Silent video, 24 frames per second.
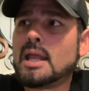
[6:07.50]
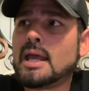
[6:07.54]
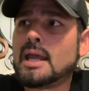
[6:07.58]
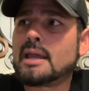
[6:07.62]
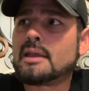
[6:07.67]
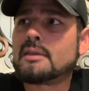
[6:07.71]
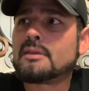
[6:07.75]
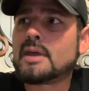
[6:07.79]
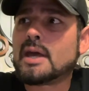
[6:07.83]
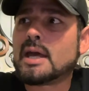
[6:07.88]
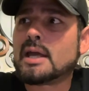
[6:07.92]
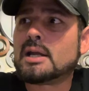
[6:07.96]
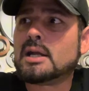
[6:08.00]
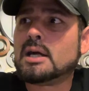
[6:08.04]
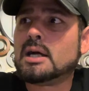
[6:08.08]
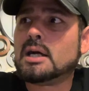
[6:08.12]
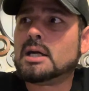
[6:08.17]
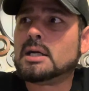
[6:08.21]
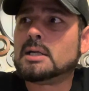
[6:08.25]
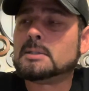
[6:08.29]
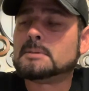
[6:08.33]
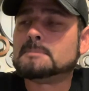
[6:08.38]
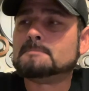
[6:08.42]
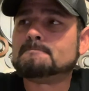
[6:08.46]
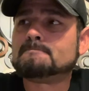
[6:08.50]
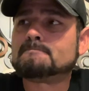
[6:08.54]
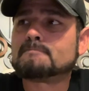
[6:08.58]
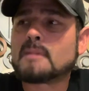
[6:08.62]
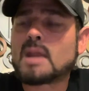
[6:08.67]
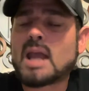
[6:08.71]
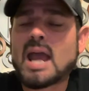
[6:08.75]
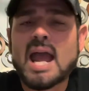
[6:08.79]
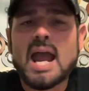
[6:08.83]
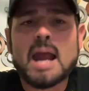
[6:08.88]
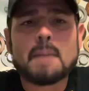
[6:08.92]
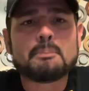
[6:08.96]
that
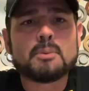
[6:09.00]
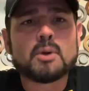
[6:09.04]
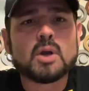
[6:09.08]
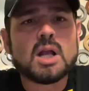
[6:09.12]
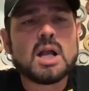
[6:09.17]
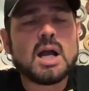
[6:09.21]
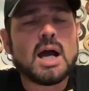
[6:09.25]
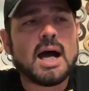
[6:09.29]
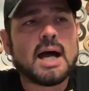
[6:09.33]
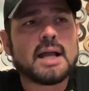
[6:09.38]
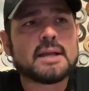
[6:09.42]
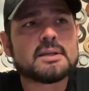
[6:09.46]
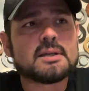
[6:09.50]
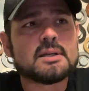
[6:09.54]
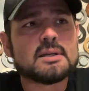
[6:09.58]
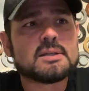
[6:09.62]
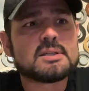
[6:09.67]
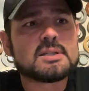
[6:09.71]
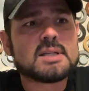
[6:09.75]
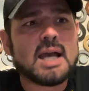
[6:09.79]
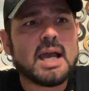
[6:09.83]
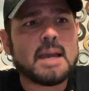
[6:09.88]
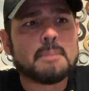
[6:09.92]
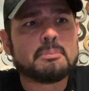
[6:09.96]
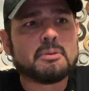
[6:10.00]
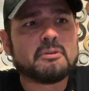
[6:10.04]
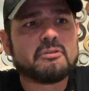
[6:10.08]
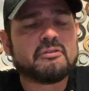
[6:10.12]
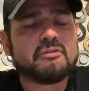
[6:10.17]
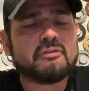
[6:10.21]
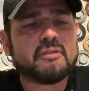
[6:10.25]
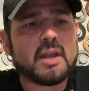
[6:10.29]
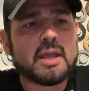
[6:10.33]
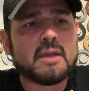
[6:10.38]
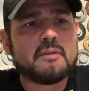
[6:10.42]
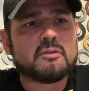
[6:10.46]
apricot type of
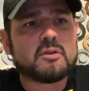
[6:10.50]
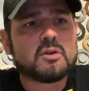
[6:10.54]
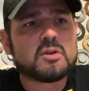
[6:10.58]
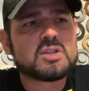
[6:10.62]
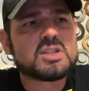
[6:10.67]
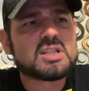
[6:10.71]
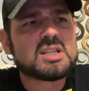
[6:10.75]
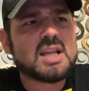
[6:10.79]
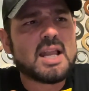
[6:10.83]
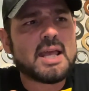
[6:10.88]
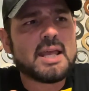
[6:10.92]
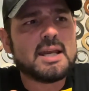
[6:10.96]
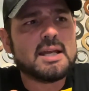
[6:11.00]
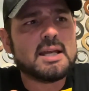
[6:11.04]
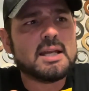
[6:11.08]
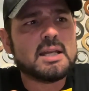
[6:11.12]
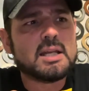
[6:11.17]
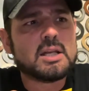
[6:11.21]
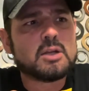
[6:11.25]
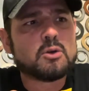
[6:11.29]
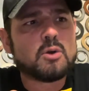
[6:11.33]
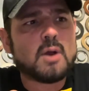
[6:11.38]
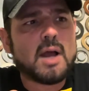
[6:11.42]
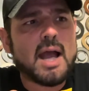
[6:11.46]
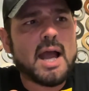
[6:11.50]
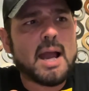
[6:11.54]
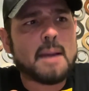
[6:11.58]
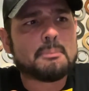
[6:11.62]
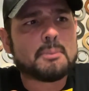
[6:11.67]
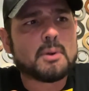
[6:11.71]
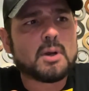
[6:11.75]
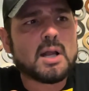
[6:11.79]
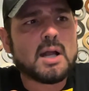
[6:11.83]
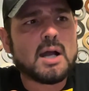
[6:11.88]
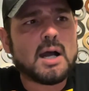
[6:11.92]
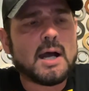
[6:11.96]
flavor, slightly little
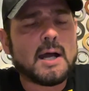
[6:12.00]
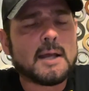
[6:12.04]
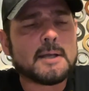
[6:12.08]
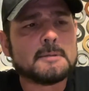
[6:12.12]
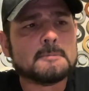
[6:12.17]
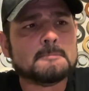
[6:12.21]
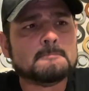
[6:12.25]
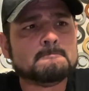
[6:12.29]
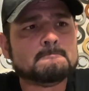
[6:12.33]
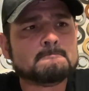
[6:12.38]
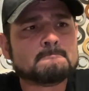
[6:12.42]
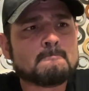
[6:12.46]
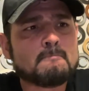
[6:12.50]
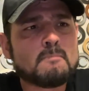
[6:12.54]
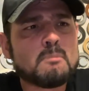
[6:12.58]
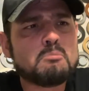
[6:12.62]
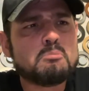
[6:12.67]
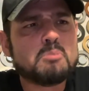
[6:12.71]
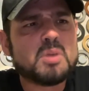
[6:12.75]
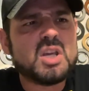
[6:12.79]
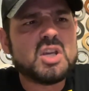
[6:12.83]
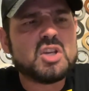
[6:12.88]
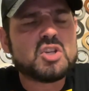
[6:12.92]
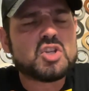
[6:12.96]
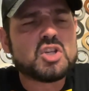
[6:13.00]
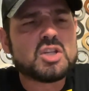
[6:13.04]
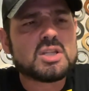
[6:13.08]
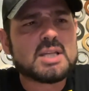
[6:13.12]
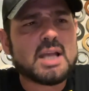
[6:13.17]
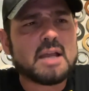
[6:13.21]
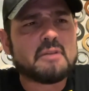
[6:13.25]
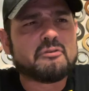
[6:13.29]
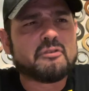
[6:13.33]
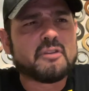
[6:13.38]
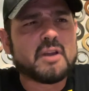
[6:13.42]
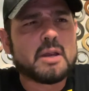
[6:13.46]
apricot, peachy
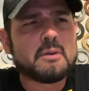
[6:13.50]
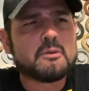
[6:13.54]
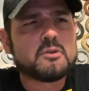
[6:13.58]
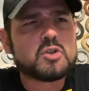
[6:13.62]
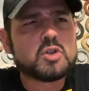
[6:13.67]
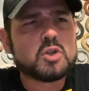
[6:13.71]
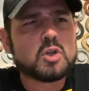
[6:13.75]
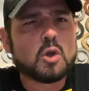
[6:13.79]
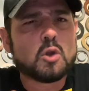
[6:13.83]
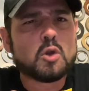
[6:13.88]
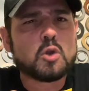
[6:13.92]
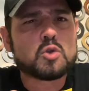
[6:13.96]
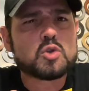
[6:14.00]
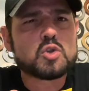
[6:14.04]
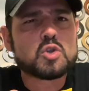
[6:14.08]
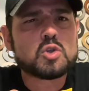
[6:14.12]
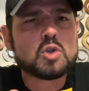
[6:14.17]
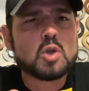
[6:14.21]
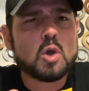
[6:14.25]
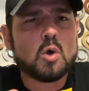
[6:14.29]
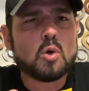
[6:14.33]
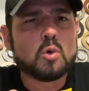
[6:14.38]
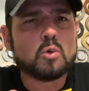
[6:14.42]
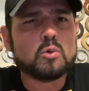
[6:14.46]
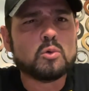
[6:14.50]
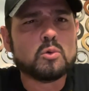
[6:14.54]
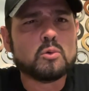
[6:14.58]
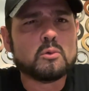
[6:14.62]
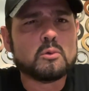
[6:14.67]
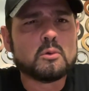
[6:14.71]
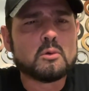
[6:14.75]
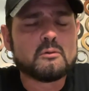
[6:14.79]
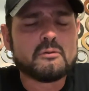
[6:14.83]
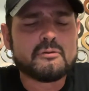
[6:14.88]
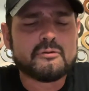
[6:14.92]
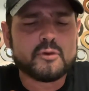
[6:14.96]
type flavors. You know, those
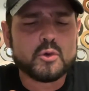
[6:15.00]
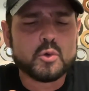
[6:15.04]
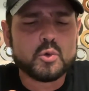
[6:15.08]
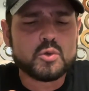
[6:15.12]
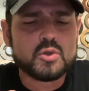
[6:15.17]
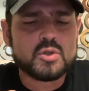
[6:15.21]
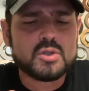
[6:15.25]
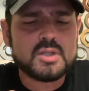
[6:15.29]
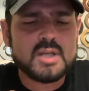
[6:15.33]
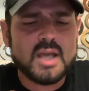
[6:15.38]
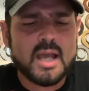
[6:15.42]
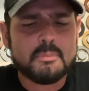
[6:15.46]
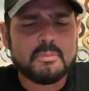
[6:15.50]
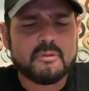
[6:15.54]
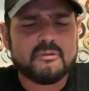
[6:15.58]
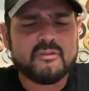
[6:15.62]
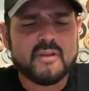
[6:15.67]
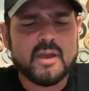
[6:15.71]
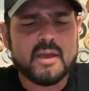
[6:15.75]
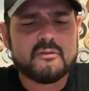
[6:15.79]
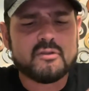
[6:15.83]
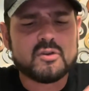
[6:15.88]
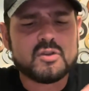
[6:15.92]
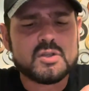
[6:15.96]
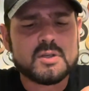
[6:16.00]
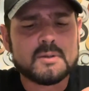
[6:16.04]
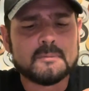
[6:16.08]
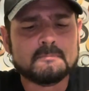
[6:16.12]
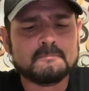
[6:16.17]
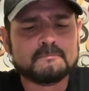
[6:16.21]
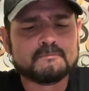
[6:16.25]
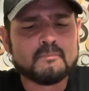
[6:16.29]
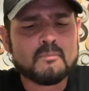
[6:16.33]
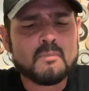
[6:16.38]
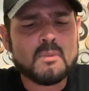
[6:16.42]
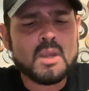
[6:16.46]
stone fruit type of flavors.
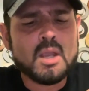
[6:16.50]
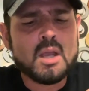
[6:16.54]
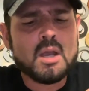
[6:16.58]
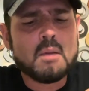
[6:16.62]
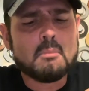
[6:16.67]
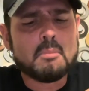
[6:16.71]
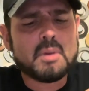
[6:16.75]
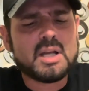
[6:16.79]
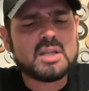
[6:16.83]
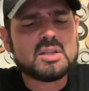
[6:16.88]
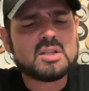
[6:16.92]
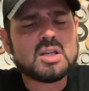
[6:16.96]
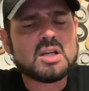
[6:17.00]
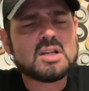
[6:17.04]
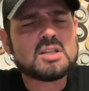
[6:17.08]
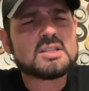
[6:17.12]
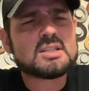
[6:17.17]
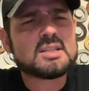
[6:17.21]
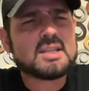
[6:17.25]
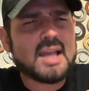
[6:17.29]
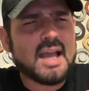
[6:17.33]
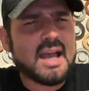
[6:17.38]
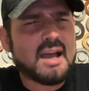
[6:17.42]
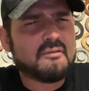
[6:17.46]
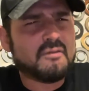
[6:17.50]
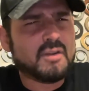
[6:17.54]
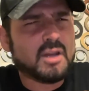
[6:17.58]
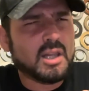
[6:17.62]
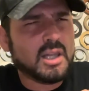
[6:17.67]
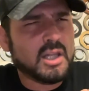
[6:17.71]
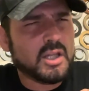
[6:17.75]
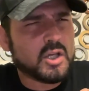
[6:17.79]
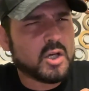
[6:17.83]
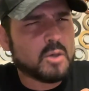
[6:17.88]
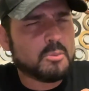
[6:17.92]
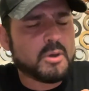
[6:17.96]
But it does have a
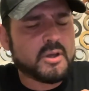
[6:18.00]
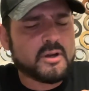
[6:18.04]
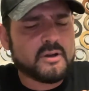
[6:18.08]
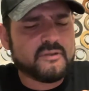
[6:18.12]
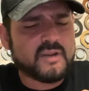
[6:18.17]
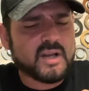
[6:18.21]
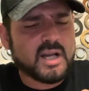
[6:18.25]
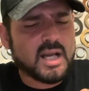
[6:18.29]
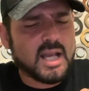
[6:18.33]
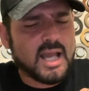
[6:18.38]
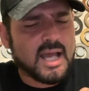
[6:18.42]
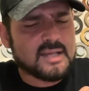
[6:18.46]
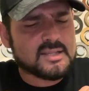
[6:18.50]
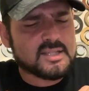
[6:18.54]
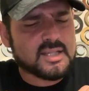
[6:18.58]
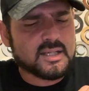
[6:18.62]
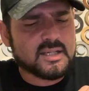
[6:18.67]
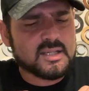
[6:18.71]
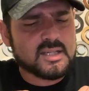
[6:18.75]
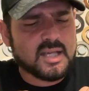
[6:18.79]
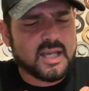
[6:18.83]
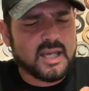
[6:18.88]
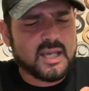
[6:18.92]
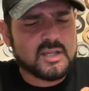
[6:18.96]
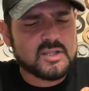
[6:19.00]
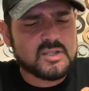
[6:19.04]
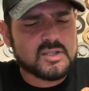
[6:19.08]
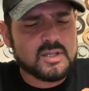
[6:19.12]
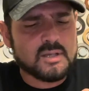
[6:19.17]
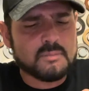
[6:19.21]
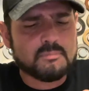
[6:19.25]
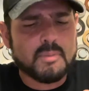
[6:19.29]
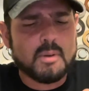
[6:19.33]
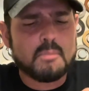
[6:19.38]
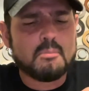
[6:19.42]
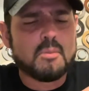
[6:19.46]
little bit of a classic
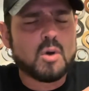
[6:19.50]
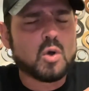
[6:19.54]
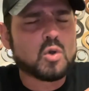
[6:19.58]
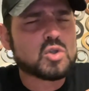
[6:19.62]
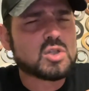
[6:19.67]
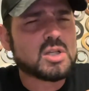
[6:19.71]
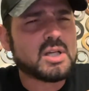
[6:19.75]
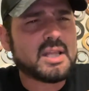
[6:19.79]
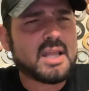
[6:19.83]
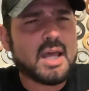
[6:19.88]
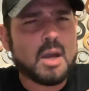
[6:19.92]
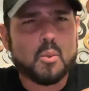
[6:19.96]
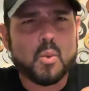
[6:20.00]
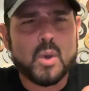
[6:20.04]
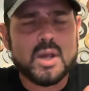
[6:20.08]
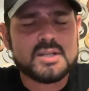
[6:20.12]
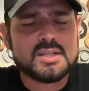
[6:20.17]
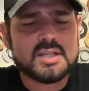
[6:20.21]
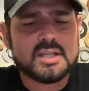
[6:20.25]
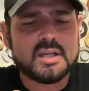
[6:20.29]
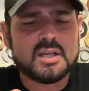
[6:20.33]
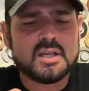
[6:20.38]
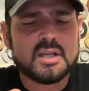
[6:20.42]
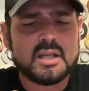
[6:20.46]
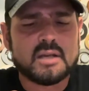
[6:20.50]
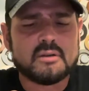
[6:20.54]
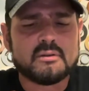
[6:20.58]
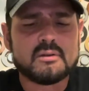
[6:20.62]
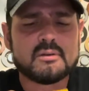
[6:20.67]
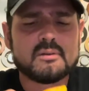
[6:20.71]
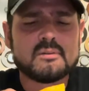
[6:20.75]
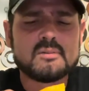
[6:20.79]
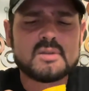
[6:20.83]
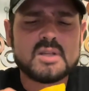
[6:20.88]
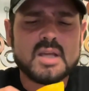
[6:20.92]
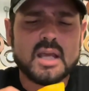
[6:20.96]
taste, but mostly that West
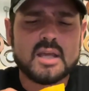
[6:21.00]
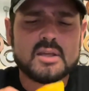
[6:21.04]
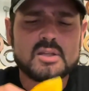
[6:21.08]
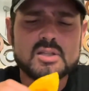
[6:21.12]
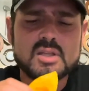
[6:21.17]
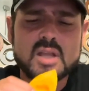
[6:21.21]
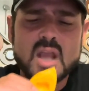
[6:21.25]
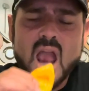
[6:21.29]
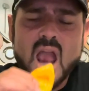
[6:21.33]
Indian taste.